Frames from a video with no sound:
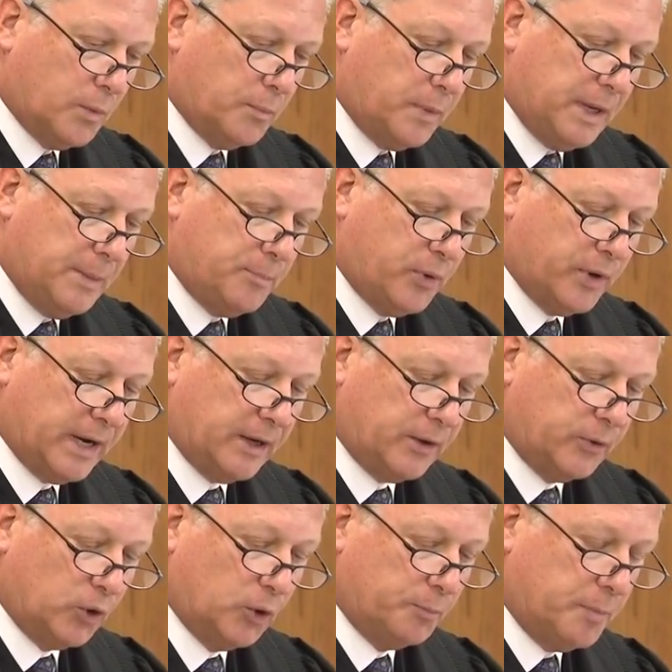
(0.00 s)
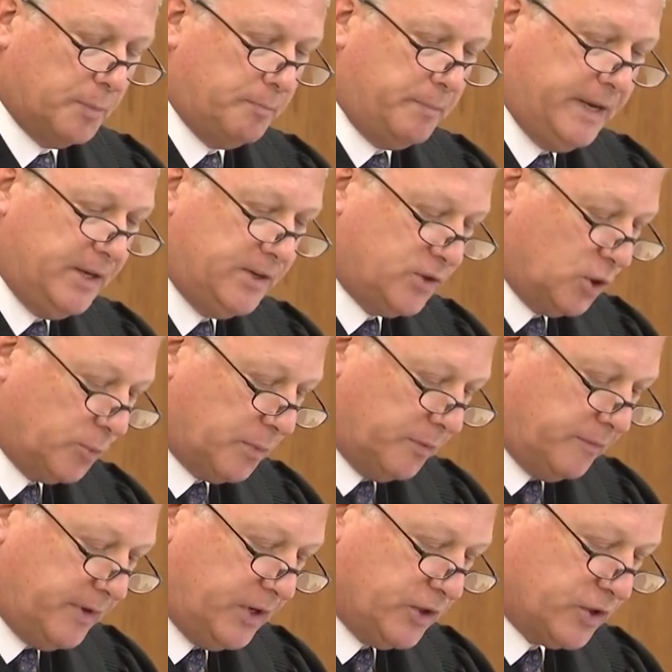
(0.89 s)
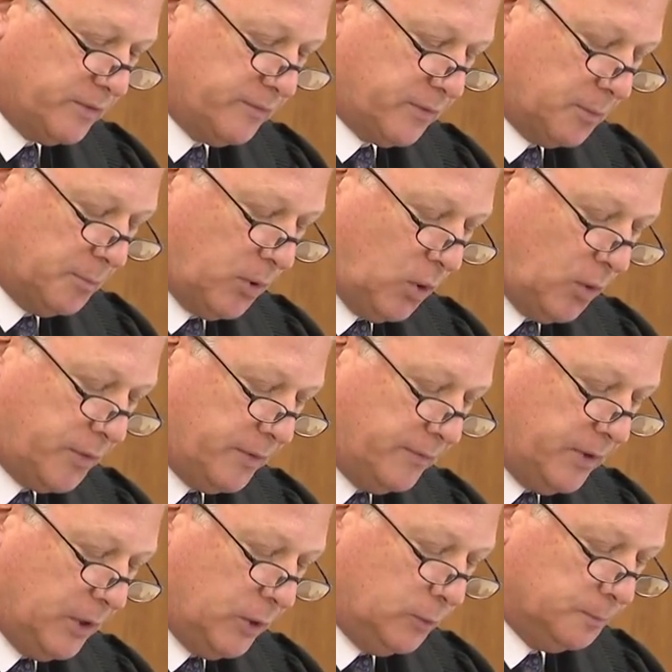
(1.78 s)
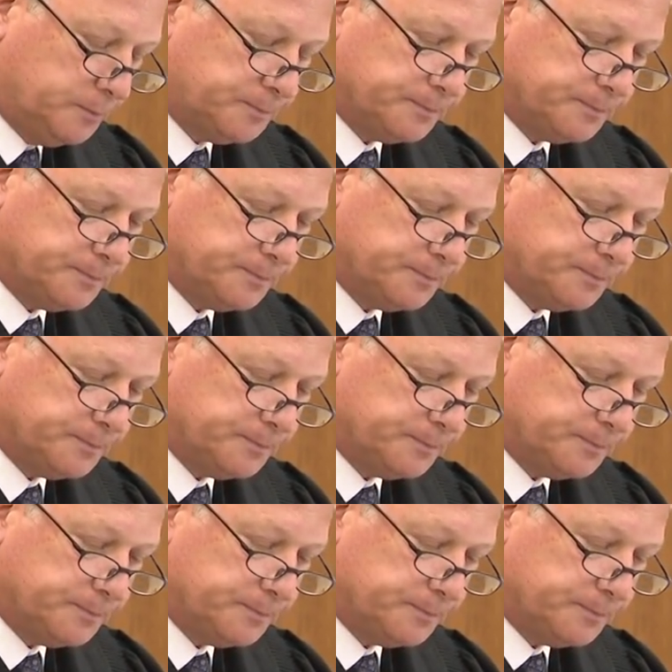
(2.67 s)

be put on Group B supervision for both of you.